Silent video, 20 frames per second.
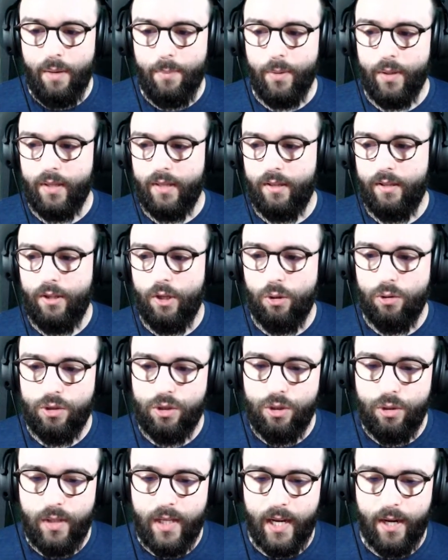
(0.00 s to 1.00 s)
but those
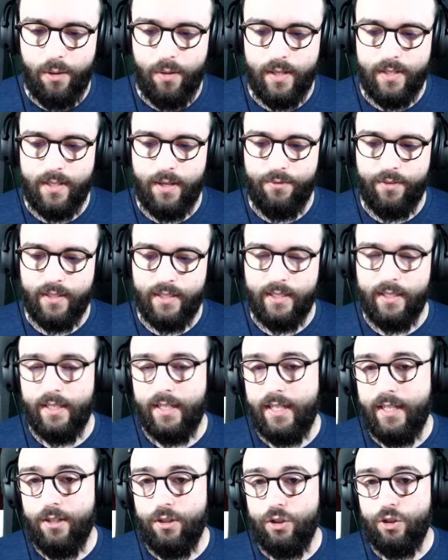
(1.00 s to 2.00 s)
2 carries
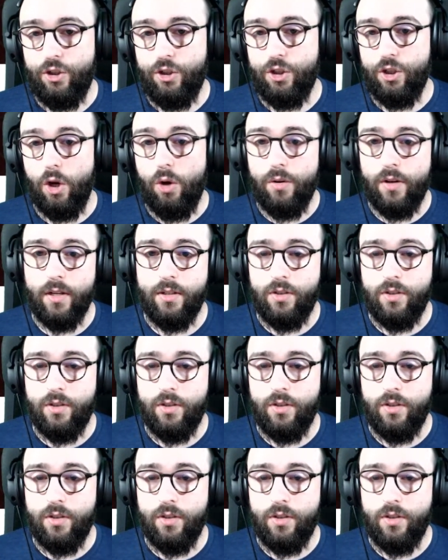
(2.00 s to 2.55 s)
definitely showed